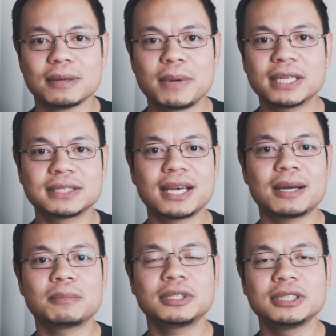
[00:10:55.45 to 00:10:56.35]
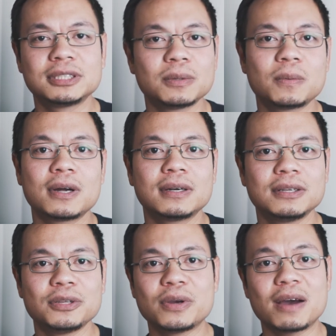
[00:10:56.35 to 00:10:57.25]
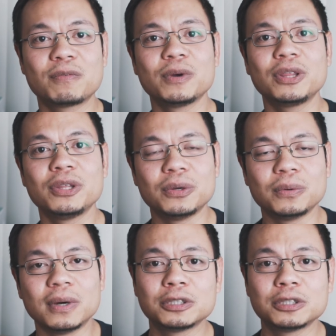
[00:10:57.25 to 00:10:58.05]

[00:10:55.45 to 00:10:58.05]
the best camera is the one you have with you.